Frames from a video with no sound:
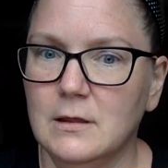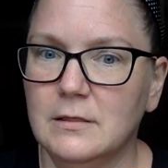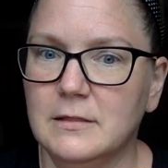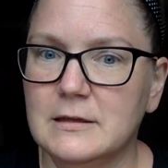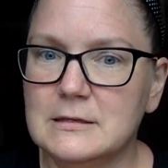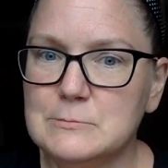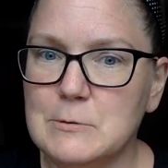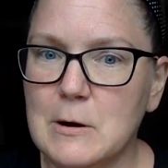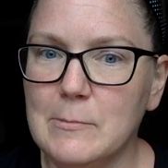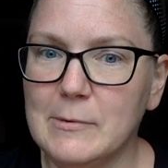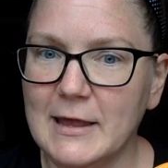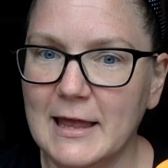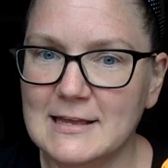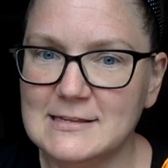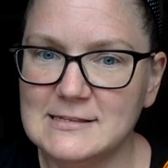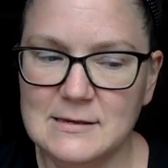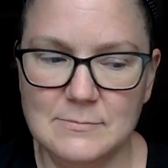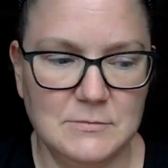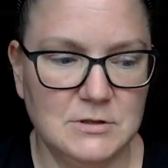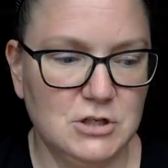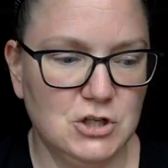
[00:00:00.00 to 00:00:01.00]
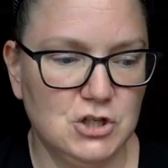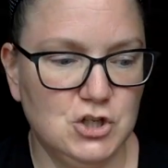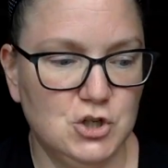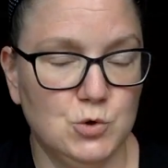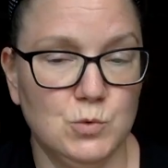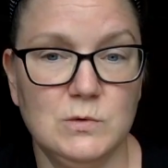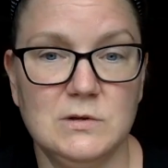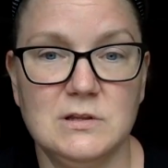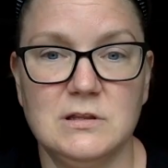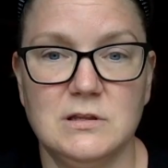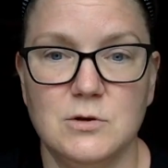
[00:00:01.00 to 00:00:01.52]
this probably has something to do
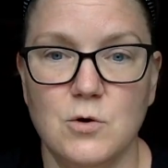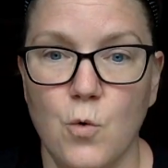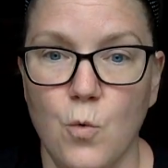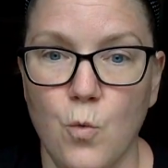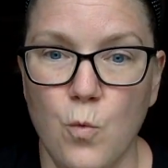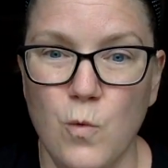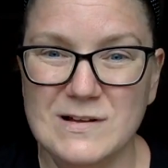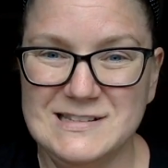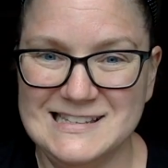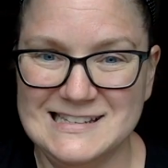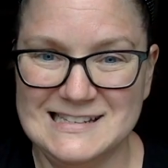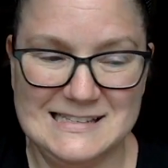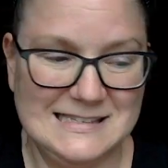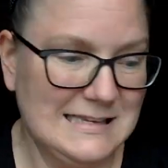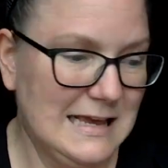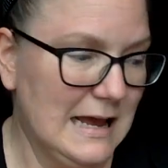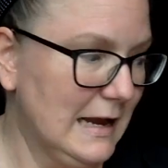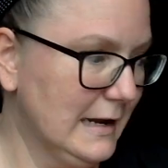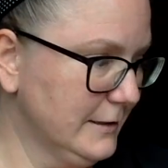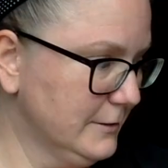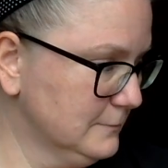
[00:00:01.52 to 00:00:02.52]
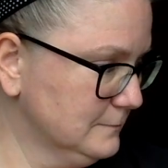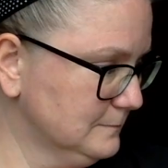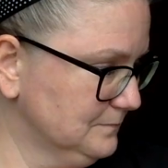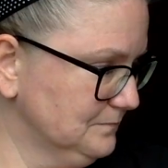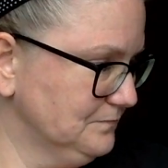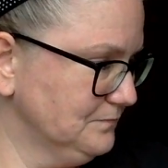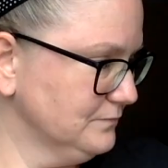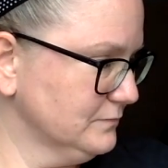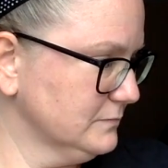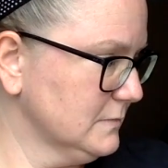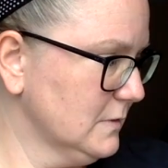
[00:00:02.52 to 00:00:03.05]
with what's inside.
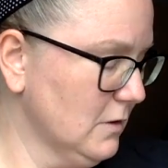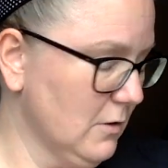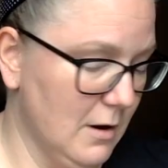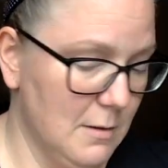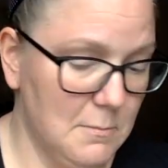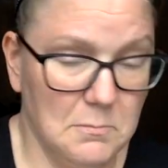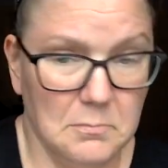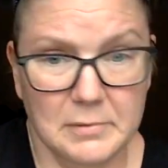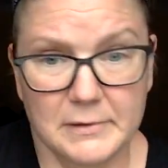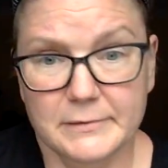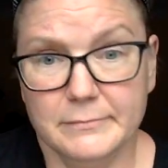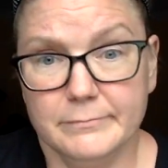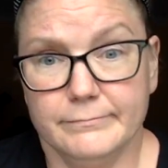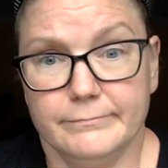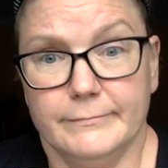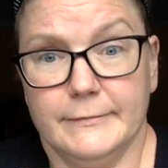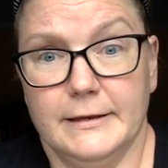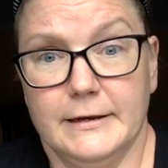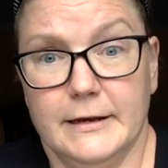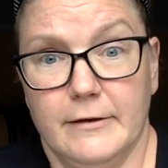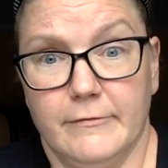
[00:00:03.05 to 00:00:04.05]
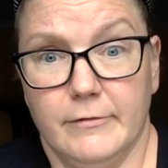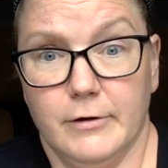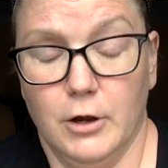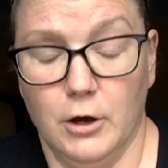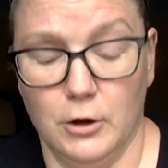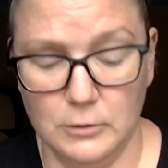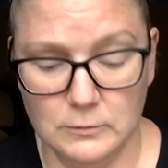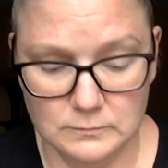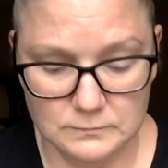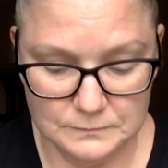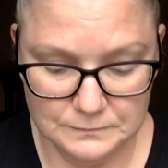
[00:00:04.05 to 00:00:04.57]
Right? But you
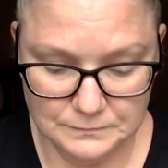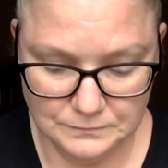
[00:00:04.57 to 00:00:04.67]
never know.